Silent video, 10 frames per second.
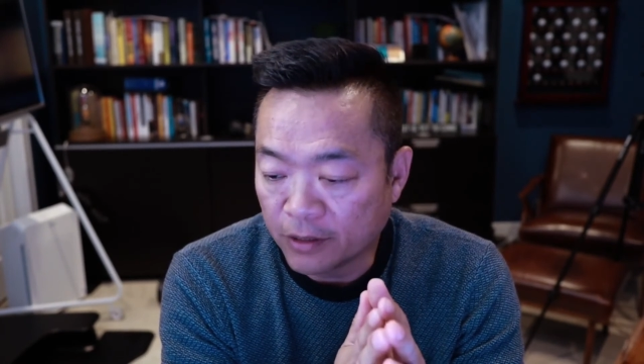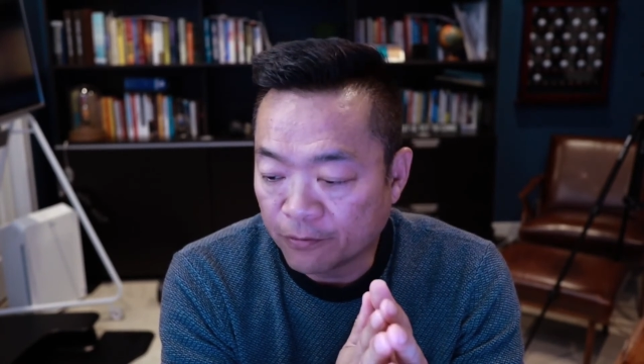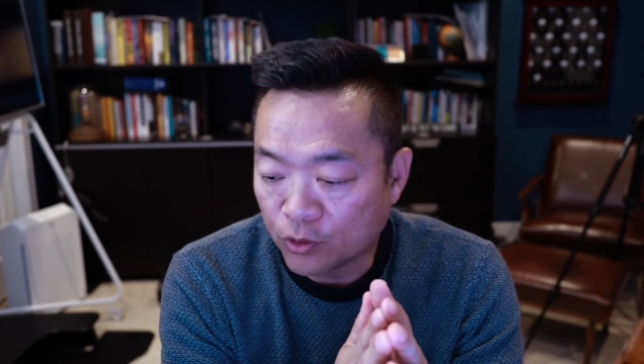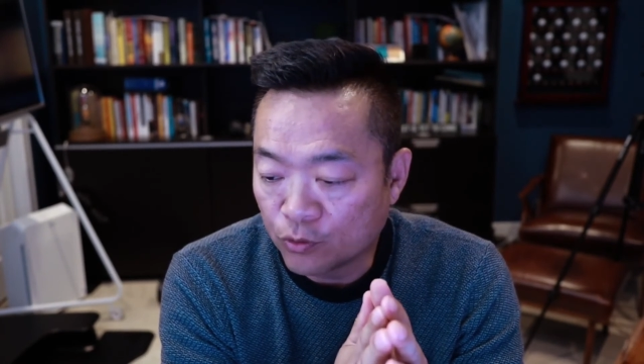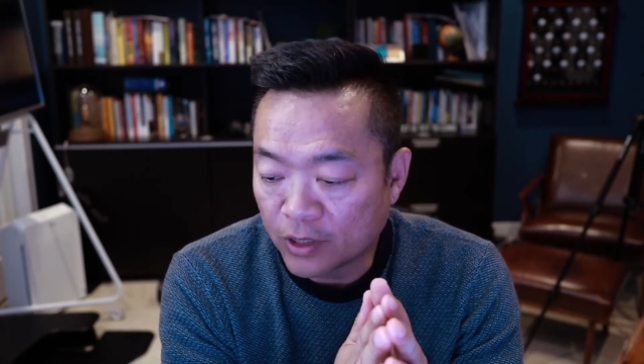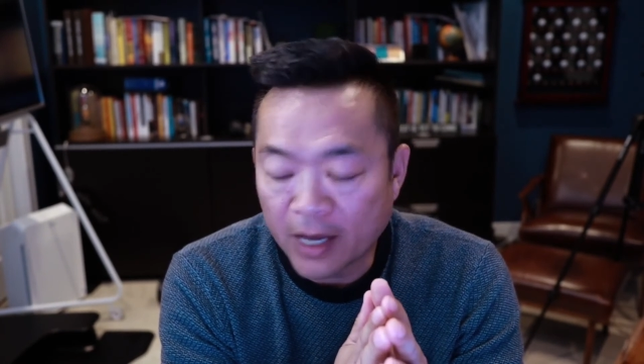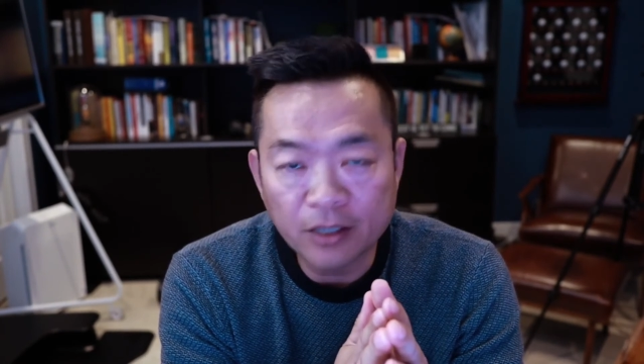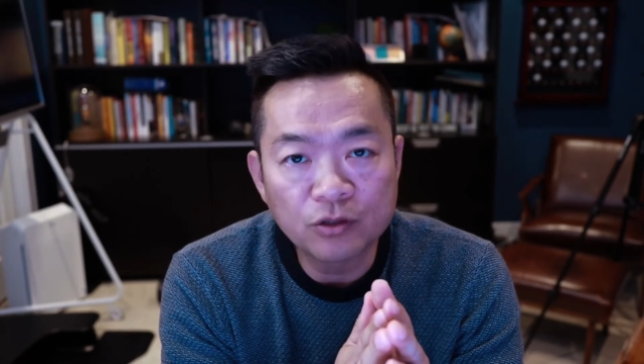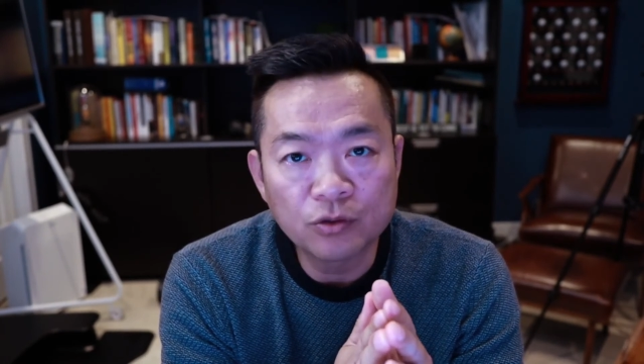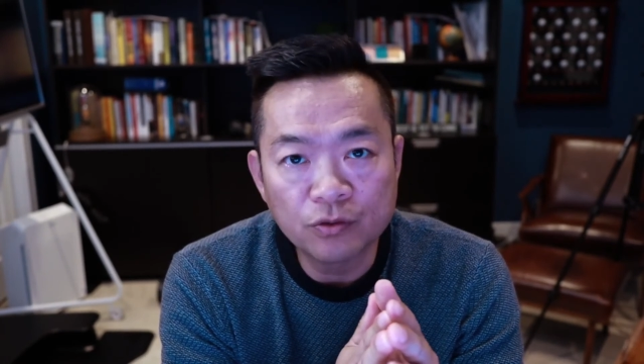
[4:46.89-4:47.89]
If you would
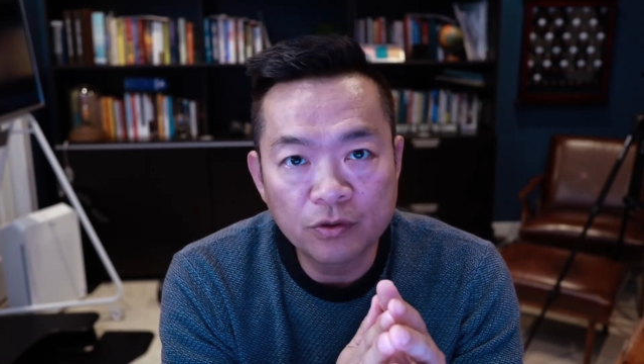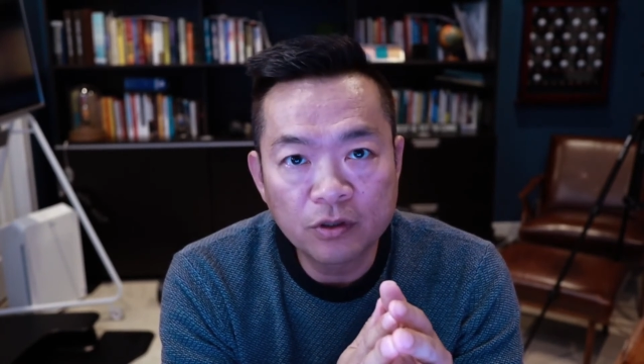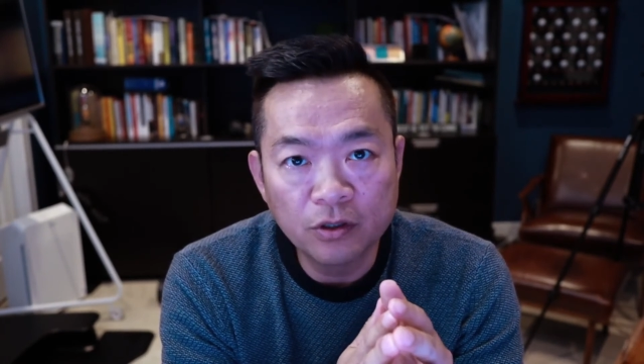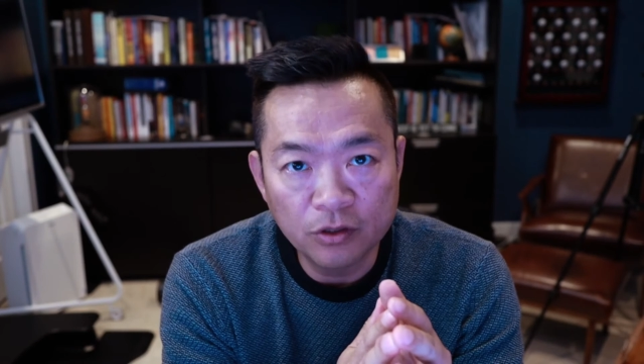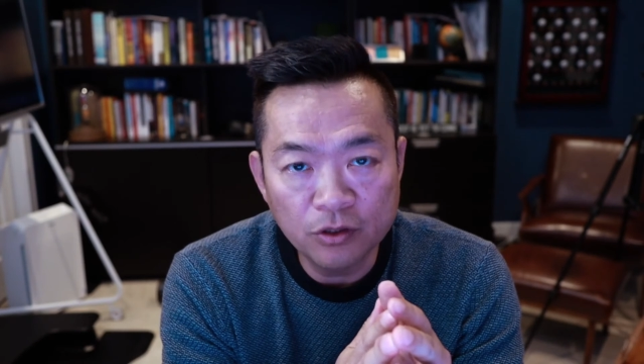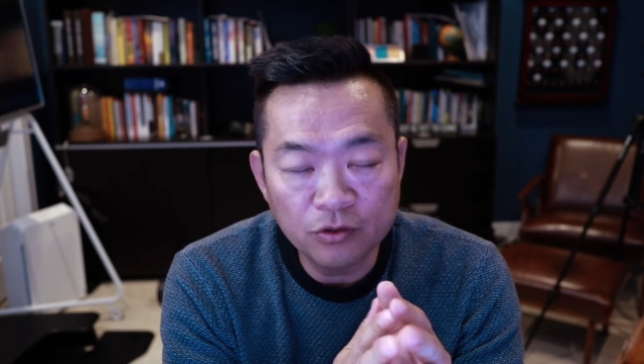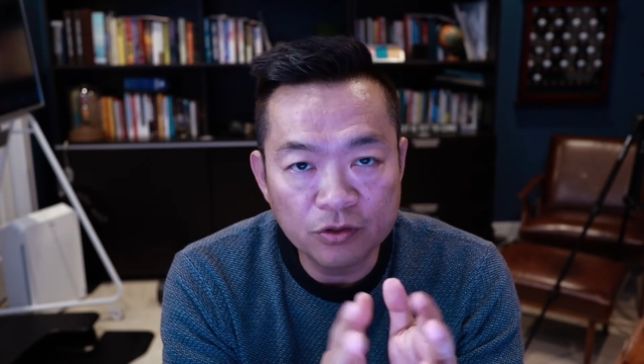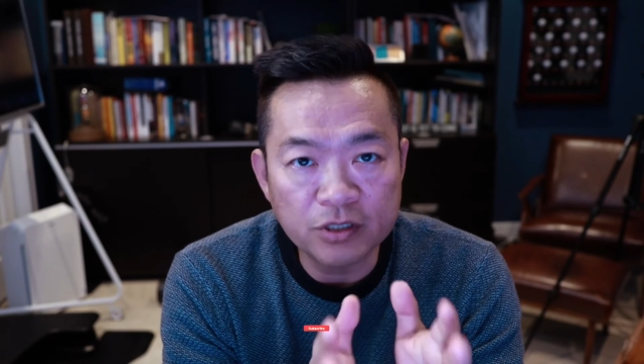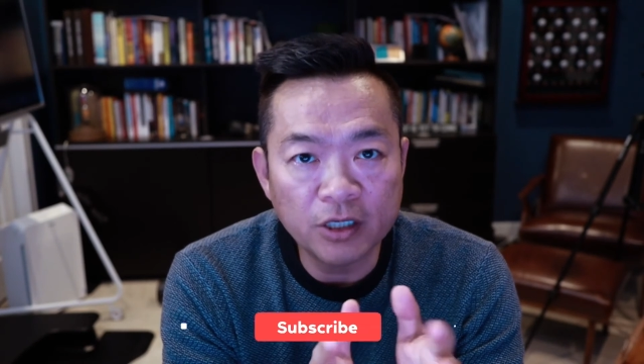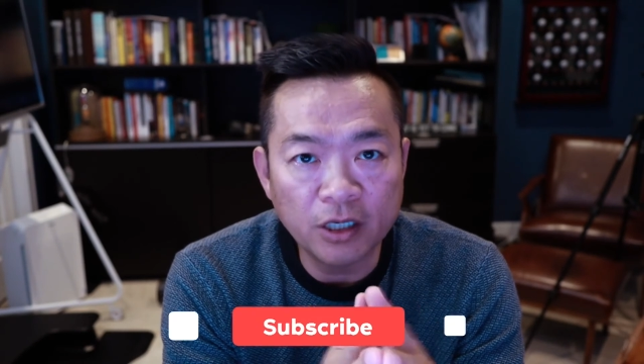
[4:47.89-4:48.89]
like to continue
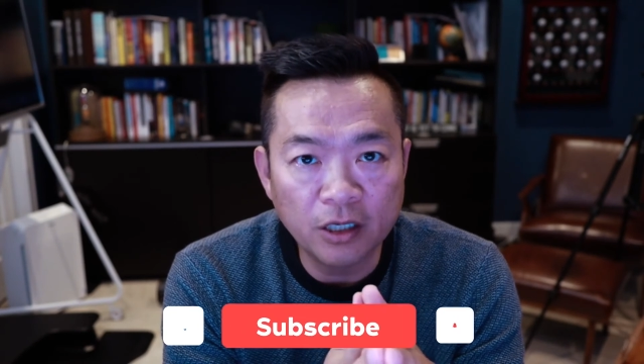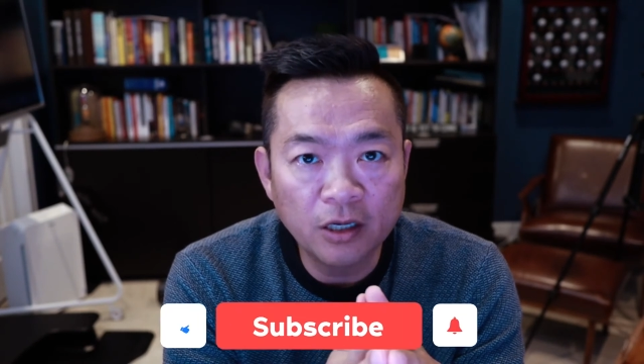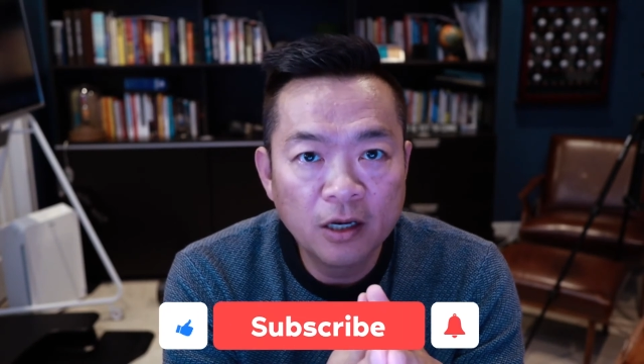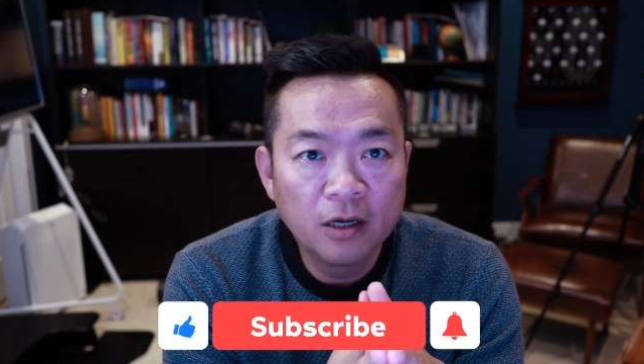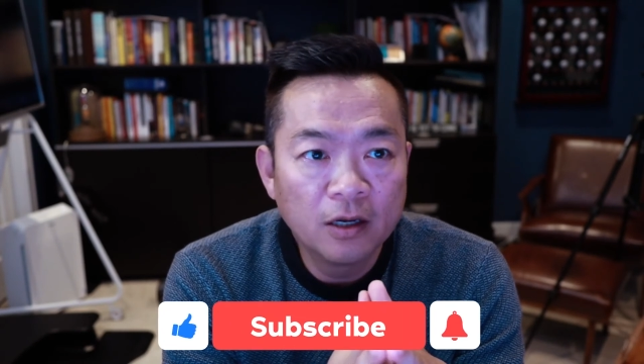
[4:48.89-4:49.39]
to see